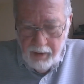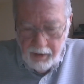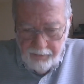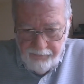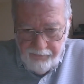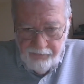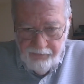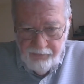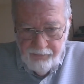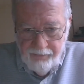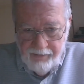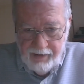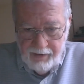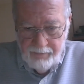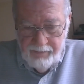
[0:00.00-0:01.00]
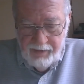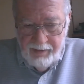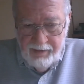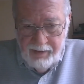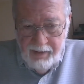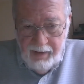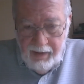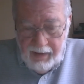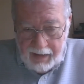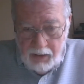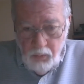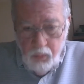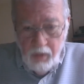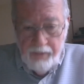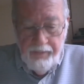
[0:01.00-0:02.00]
offered to them
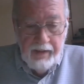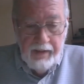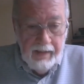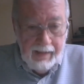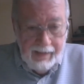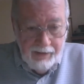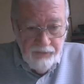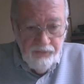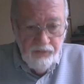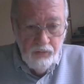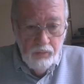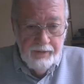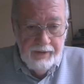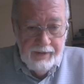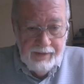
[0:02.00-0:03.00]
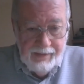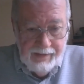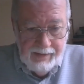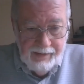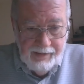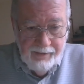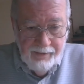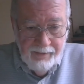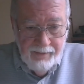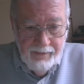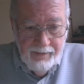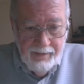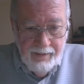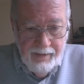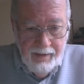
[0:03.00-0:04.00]
and what they actually need,
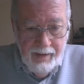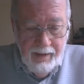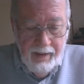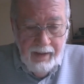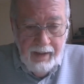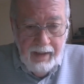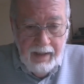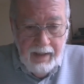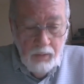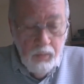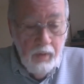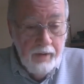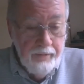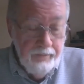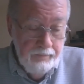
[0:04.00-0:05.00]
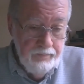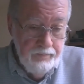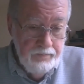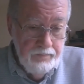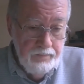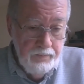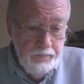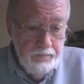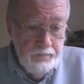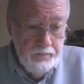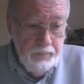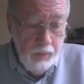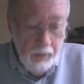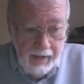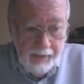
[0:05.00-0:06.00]
and what,
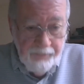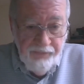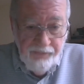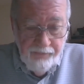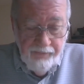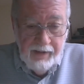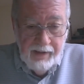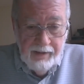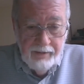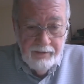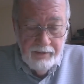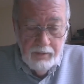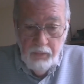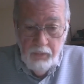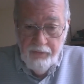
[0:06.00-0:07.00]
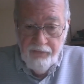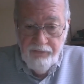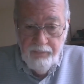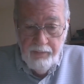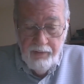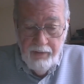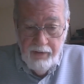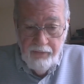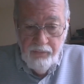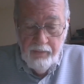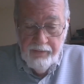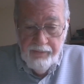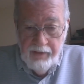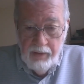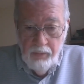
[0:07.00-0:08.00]
perhaps if they had a little more
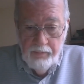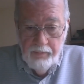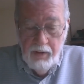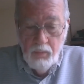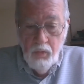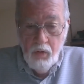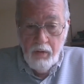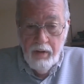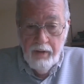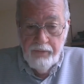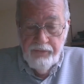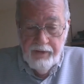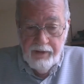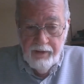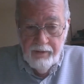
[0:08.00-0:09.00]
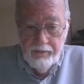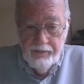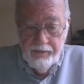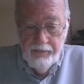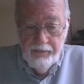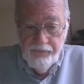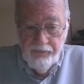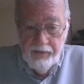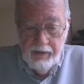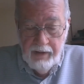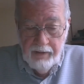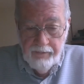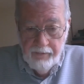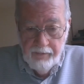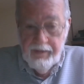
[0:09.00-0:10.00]
experience, what they would be more articulate in
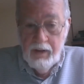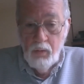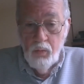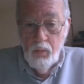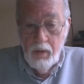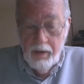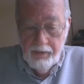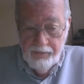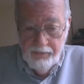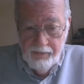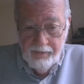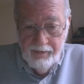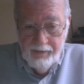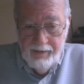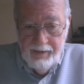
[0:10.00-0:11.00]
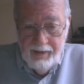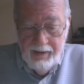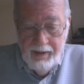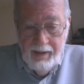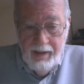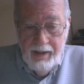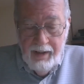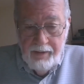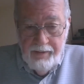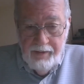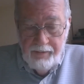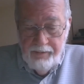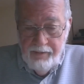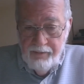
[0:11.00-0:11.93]
saying that they wanted. I think